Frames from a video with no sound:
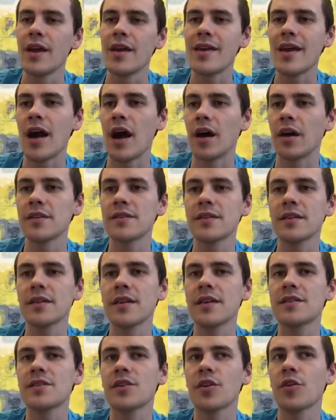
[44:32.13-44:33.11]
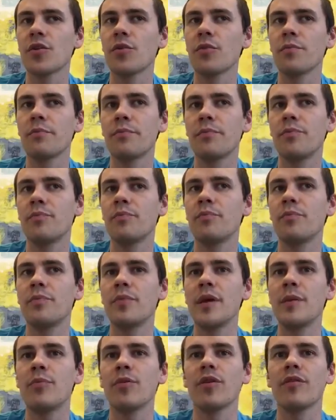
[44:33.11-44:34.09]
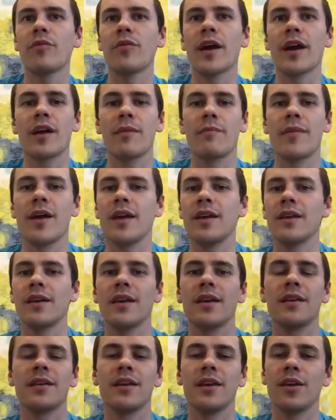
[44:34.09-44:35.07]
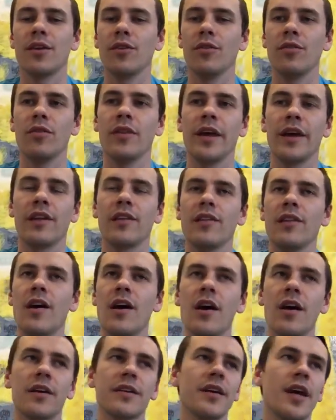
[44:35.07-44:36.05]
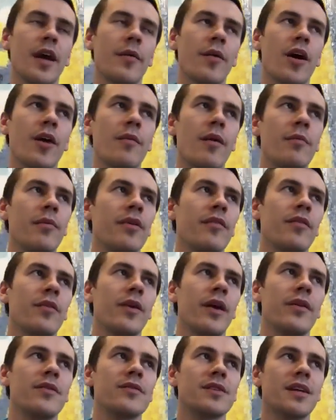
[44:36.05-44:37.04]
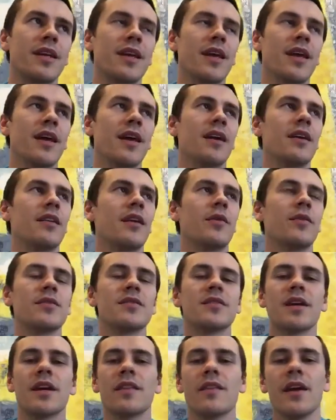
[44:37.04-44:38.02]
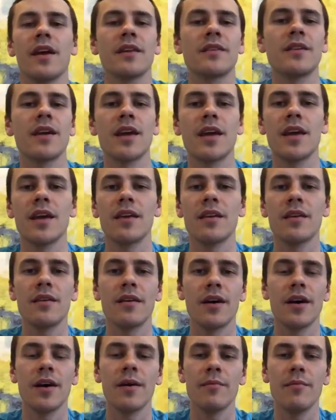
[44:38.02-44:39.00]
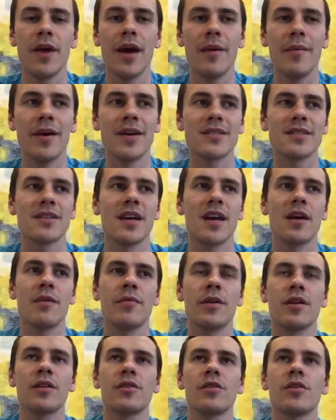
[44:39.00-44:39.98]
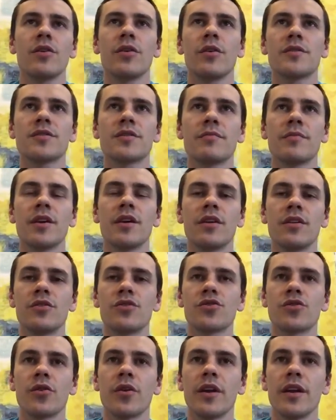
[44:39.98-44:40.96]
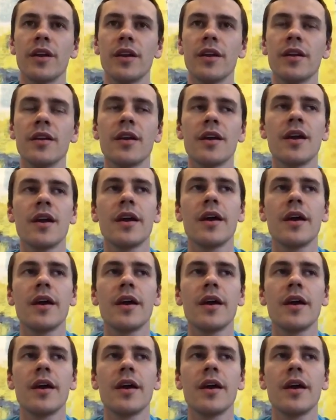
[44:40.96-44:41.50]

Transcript: yeah, honestly, so people have recommended, you know, like a long time ago. I remember even when I was a kid, they were saying like taking MSM and glucosamine chondroitin